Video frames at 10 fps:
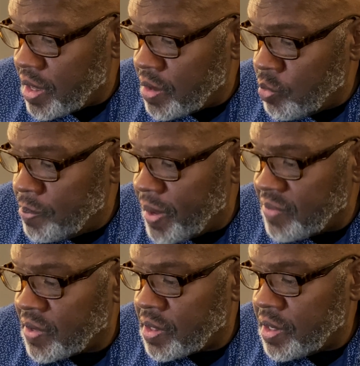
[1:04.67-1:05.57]
we
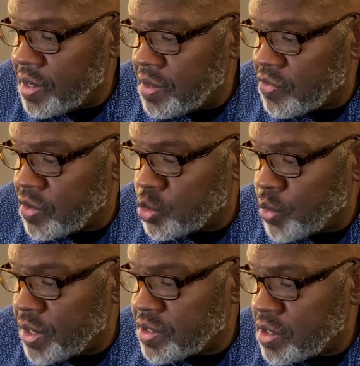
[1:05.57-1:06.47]
basically in a
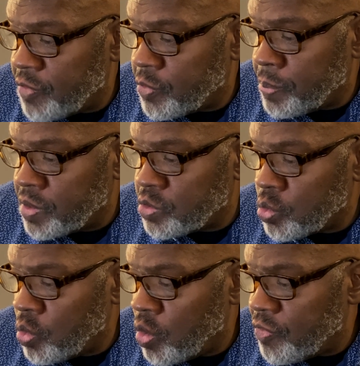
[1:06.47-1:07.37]
situation of spiritual
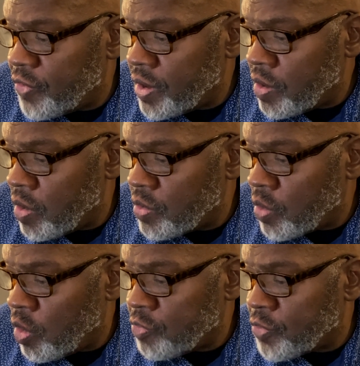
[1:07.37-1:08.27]
warfare on
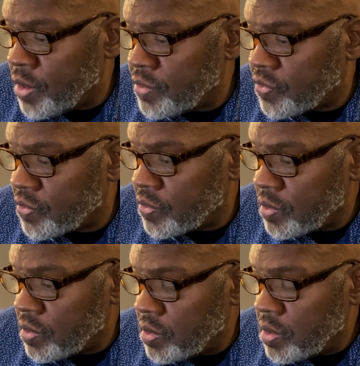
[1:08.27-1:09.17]
all fronts.
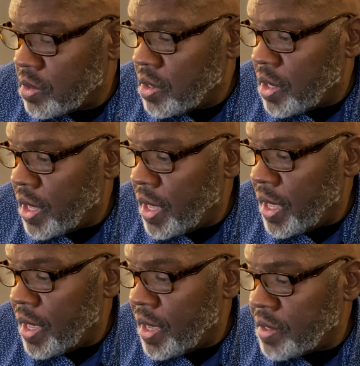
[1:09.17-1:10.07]

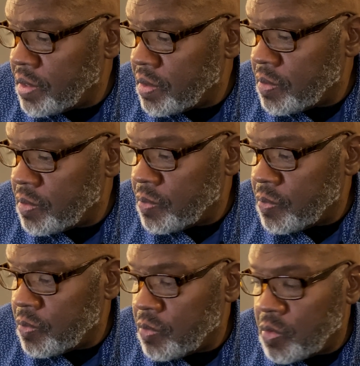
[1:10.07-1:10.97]
And
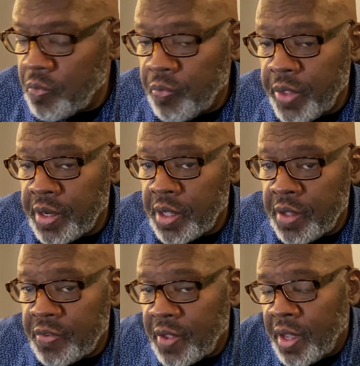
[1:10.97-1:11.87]
it
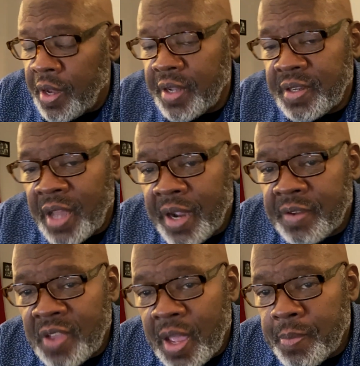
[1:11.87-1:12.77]
is a, a dire
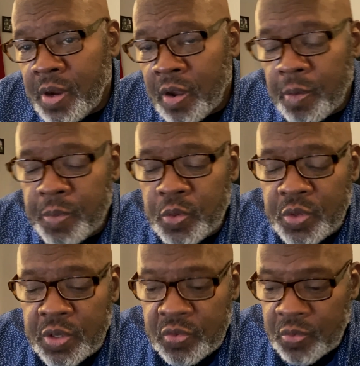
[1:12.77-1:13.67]
time in our
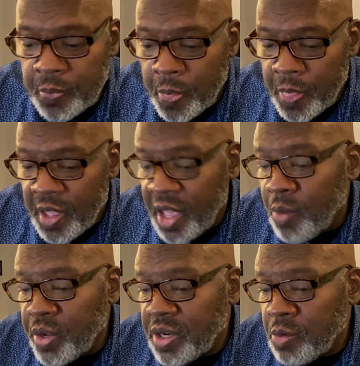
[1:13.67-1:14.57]
communities. And
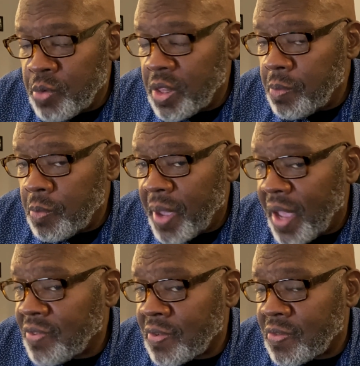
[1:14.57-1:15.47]
we need really
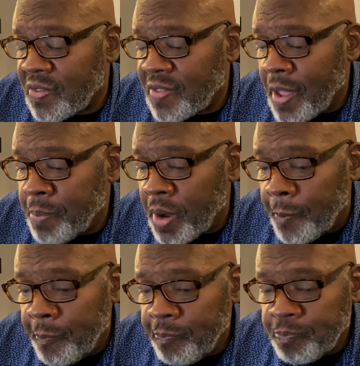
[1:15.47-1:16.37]
pastors to step up.